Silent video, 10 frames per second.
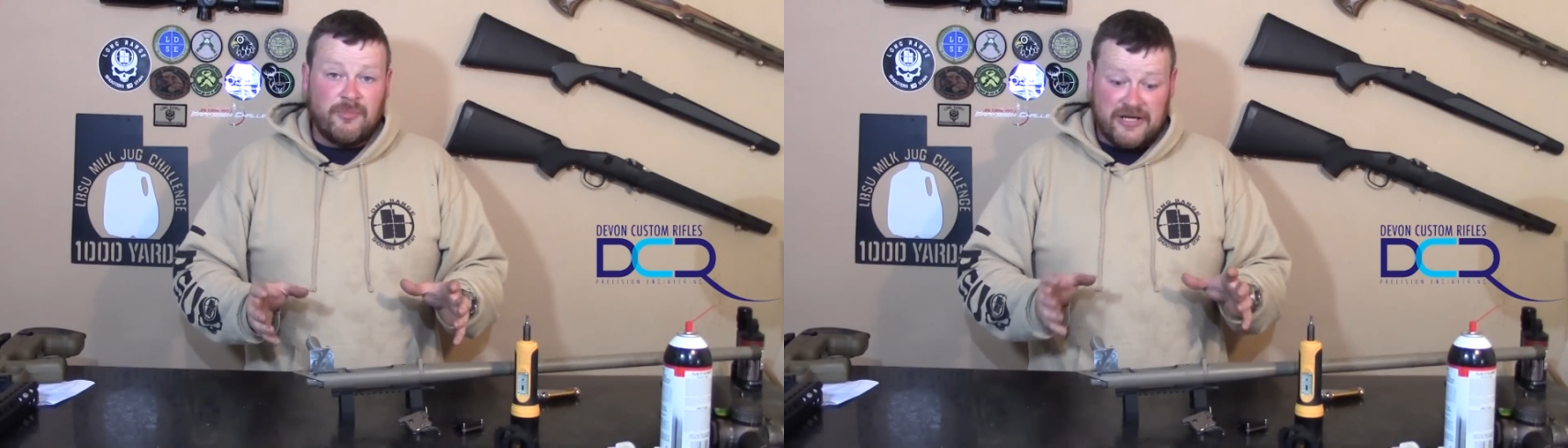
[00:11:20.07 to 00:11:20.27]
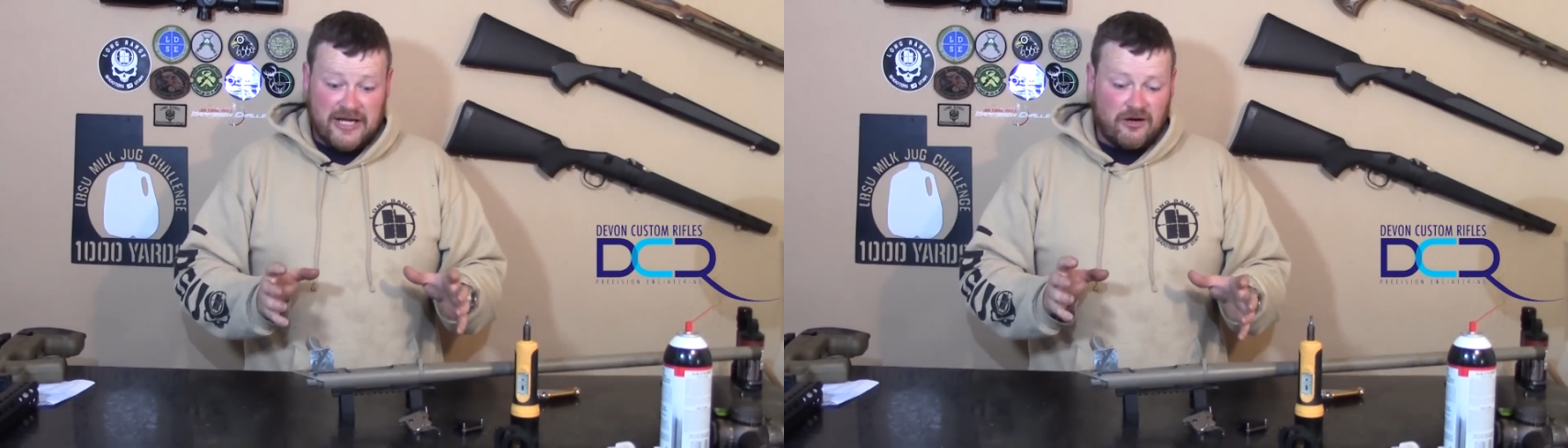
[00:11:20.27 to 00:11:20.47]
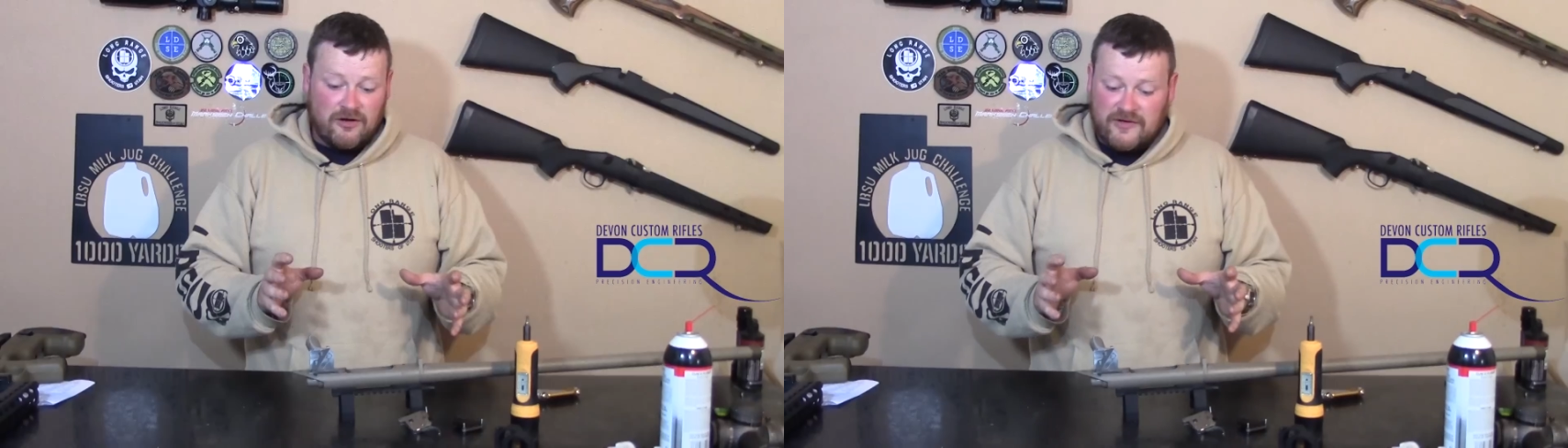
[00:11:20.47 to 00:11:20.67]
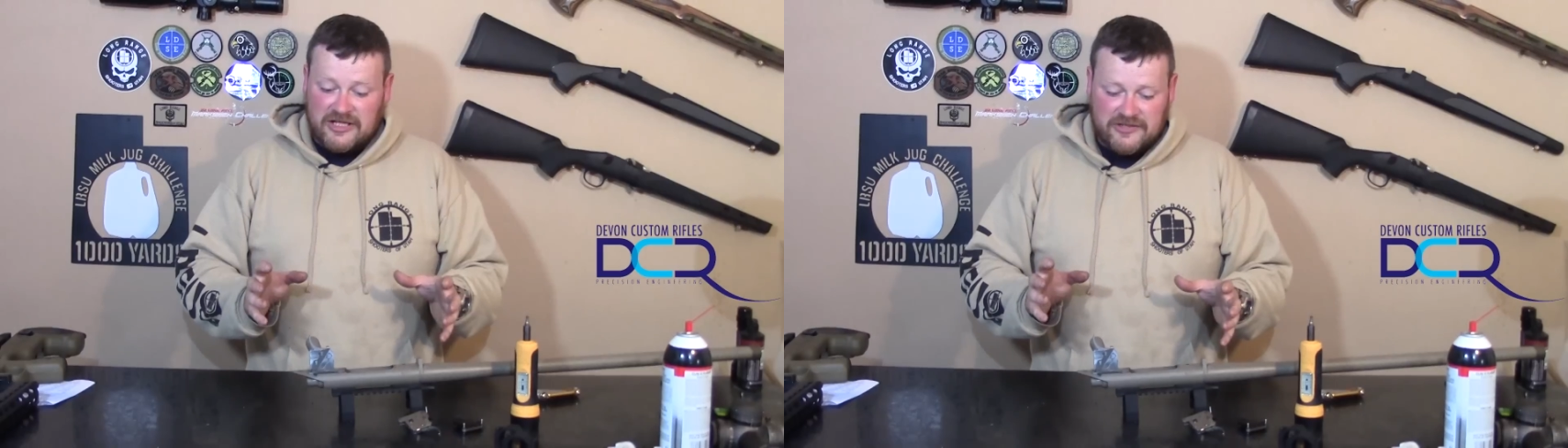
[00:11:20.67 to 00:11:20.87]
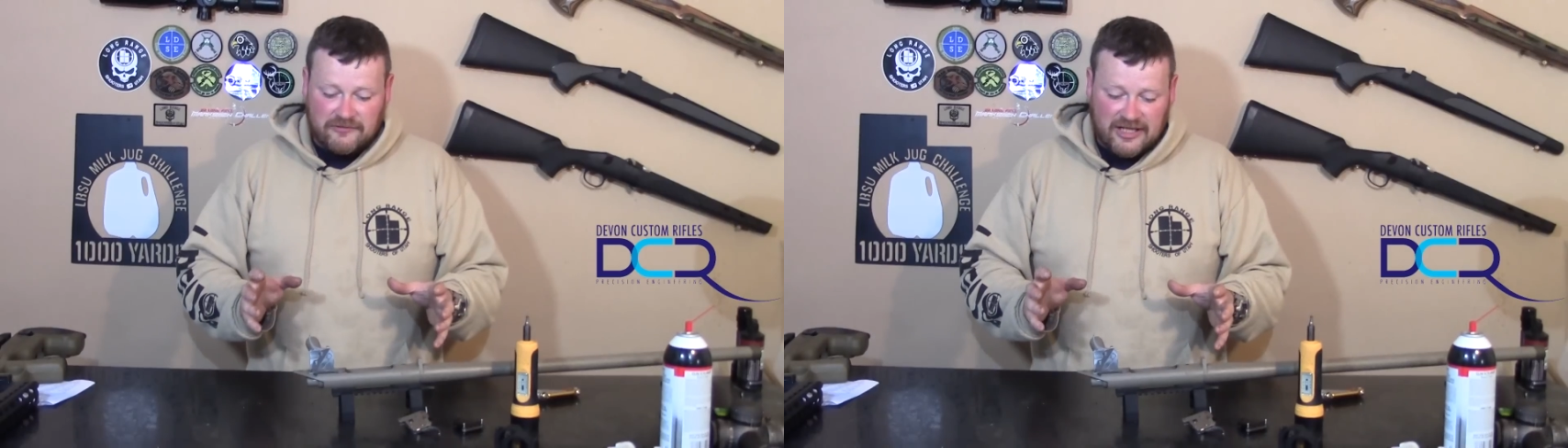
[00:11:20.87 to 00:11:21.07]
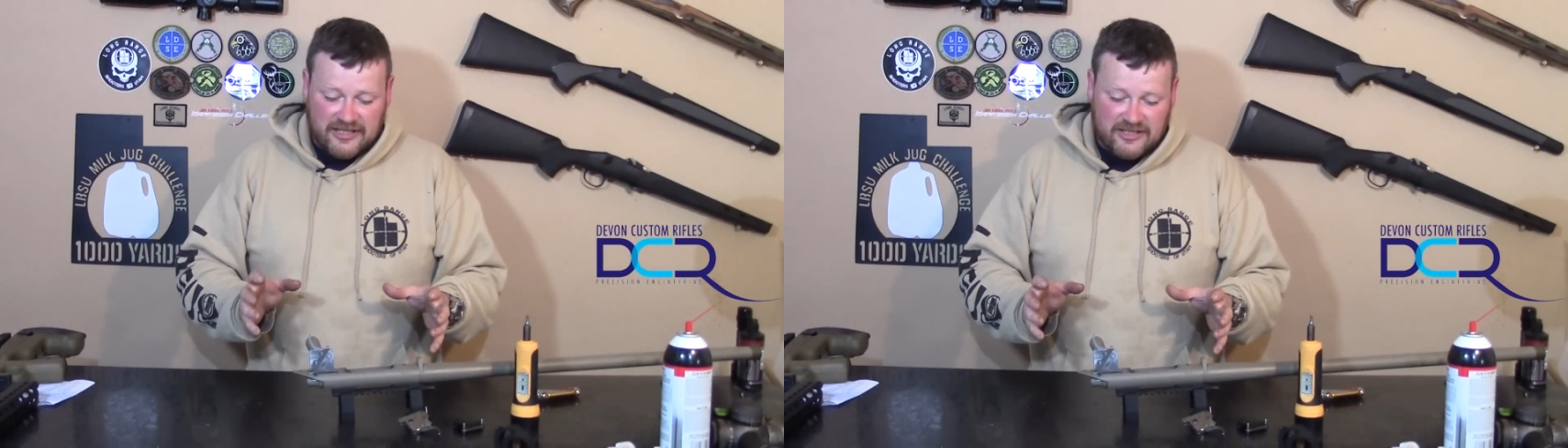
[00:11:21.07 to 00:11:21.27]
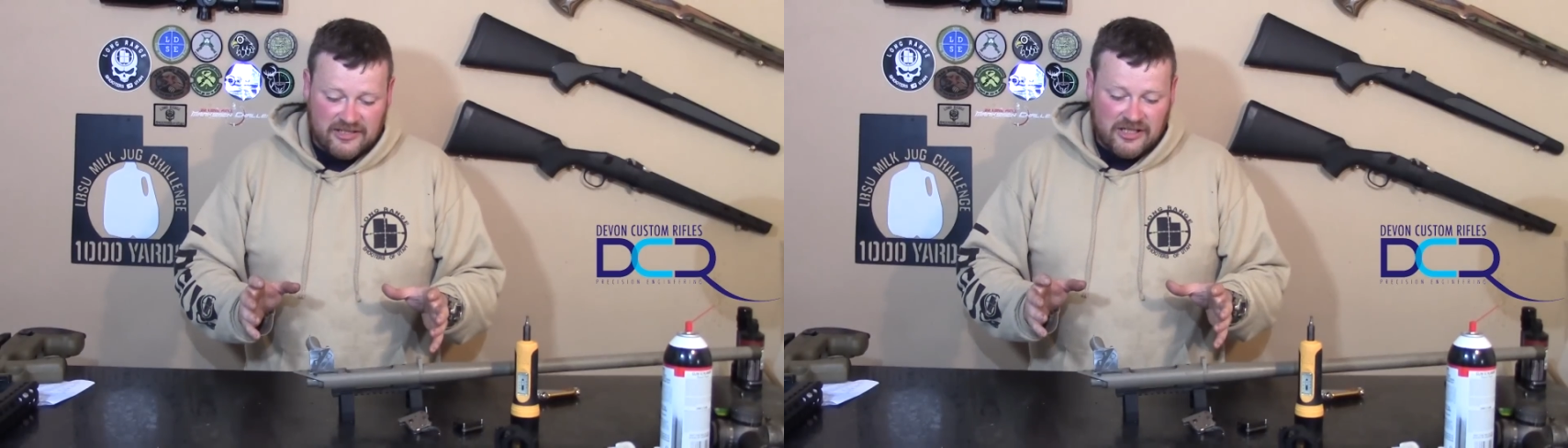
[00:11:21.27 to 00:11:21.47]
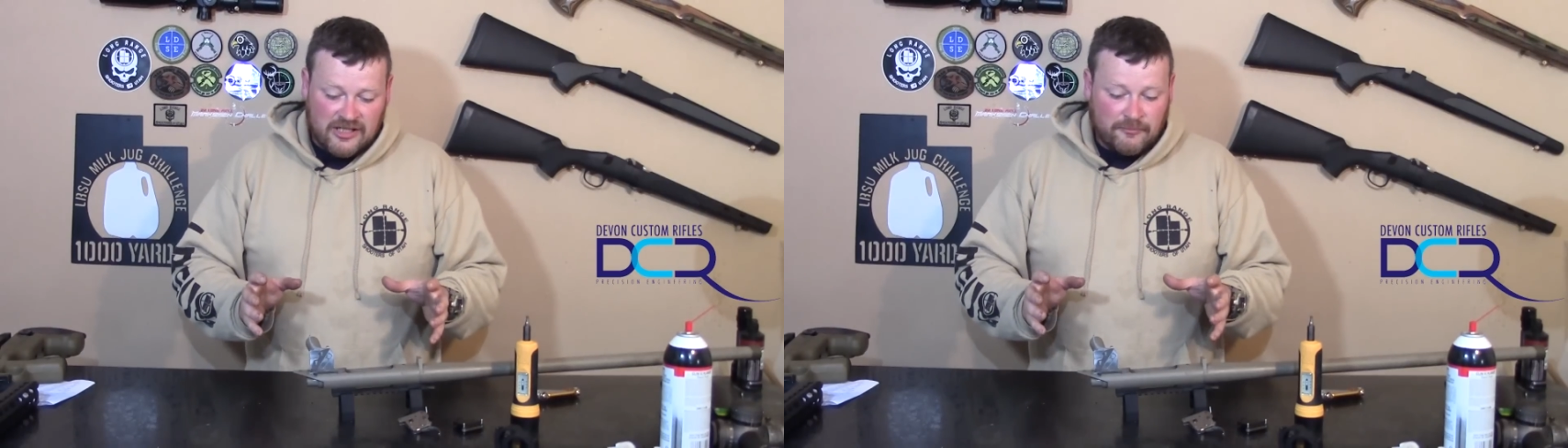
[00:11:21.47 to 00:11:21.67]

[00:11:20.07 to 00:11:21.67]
but now I really do like it.